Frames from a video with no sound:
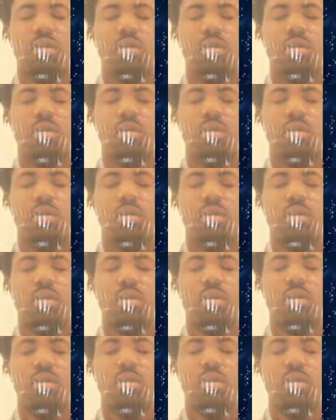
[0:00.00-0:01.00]

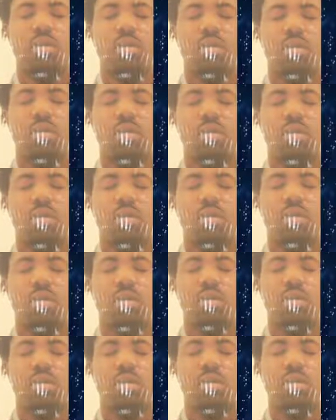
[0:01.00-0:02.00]

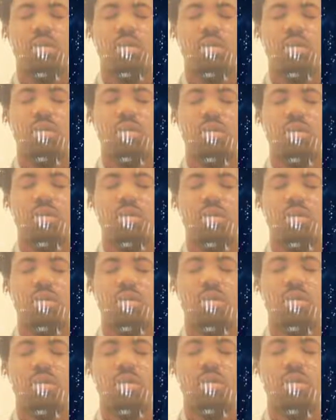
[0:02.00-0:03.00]

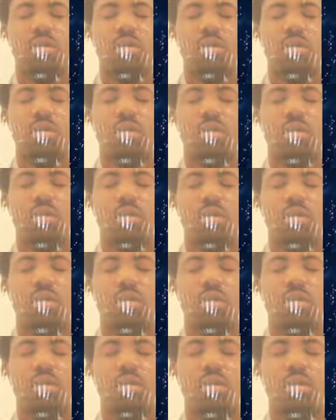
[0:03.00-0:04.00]

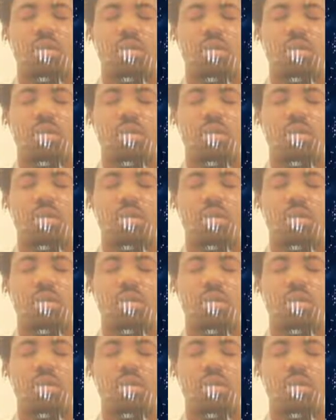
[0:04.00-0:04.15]
(silent)